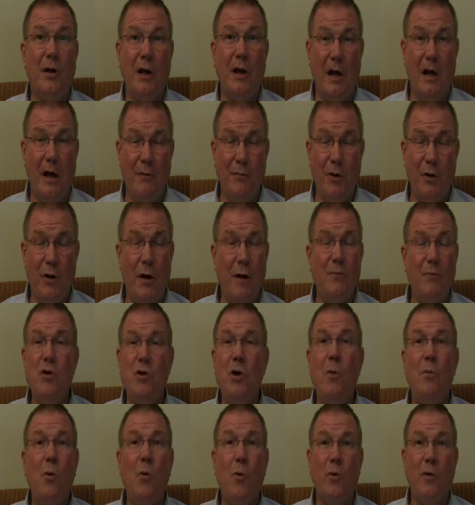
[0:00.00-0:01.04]
covering up
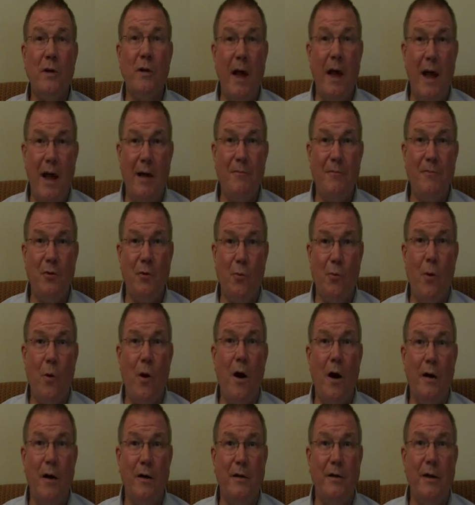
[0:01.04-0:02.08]
no more than half of the
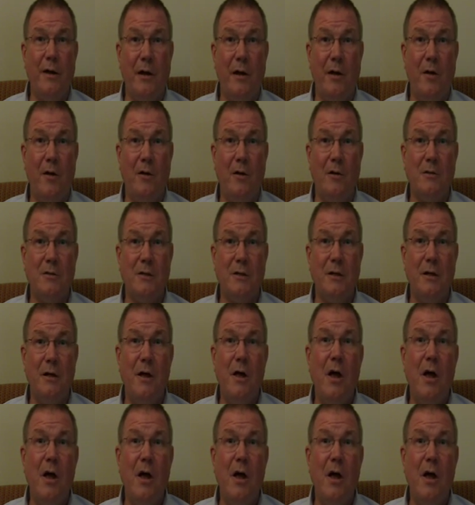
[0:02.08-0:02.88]
rod in that closet.